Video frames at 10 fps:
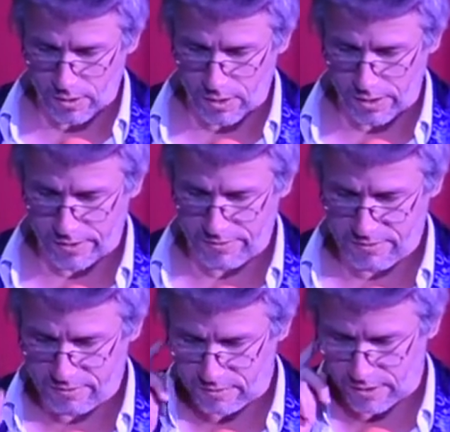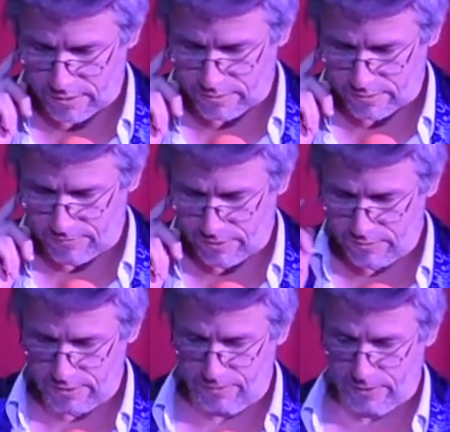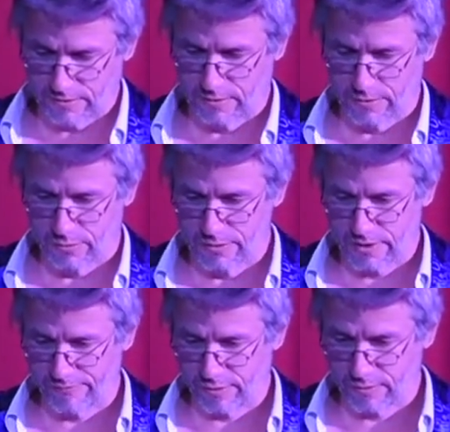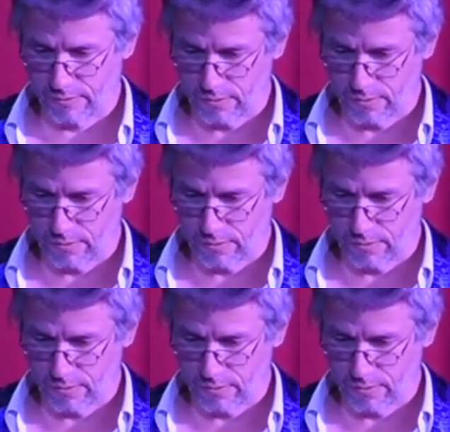as a birthday present, I was given